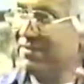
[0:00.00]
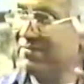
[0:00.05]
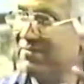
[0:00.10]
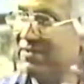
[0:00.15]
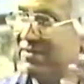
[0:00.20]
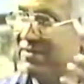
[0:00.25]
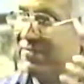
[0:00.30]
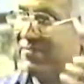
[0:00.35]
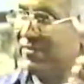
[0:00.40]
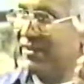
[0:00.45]

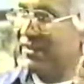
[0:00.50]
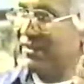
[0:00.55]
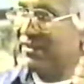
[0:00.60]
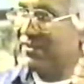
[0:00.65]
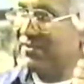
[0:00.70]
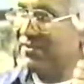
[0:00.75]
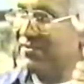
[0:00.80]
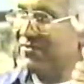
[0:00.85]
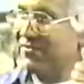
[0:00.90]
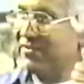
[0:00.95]
Spirit
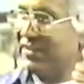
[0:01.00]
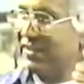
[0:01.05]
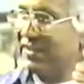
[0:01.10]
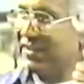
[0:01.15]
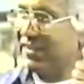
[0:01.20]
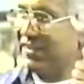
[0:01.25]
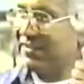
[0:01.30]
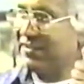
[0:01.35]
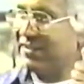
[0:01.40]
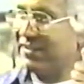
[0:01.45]
breaks through with a
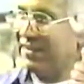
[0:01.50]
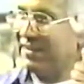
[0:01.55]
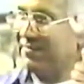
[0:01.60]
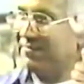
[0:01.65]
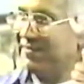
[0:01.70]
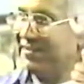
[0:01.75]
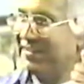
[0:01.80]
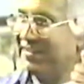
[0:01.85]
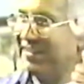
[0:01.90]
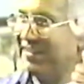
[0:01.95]

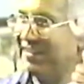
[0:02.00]
concept.